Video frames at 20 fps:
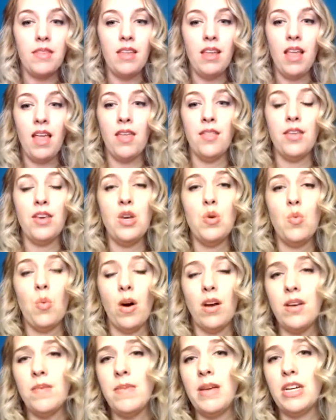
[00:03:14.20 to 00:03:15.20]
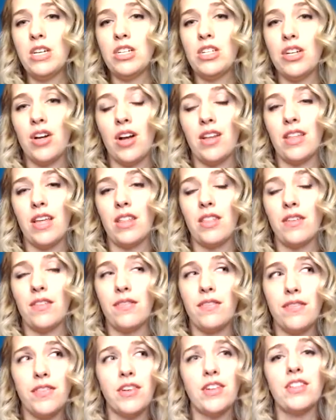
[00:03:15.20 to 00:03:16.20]
then you want to make sure that the
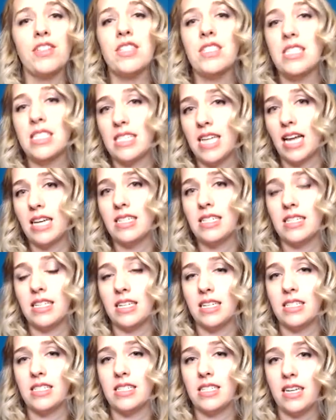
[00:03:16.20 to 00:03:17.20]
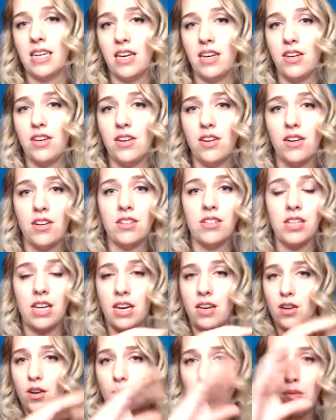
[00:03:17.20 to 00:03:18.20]
first sentence in
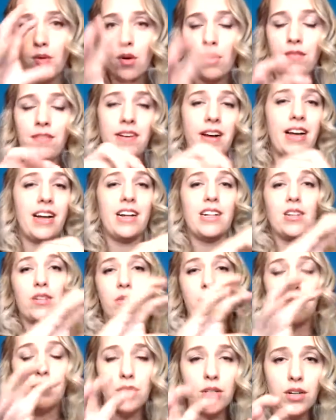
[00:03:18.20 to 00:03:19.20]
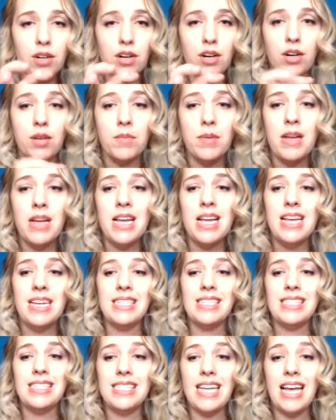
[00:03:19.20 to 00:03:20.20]
your profile or blurb
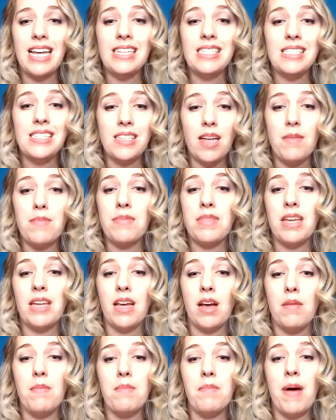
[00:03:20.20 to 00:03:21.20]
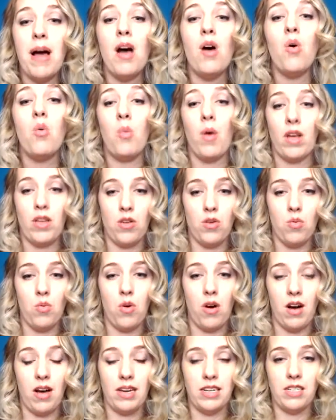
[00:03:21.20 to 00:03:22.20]
says something about what you
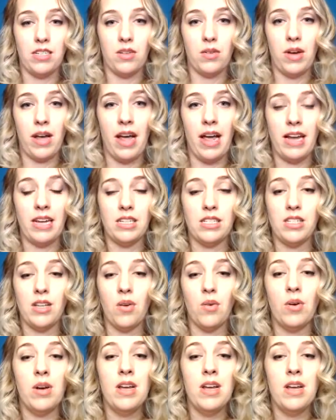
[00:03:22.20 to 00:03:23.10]
want. Okay, so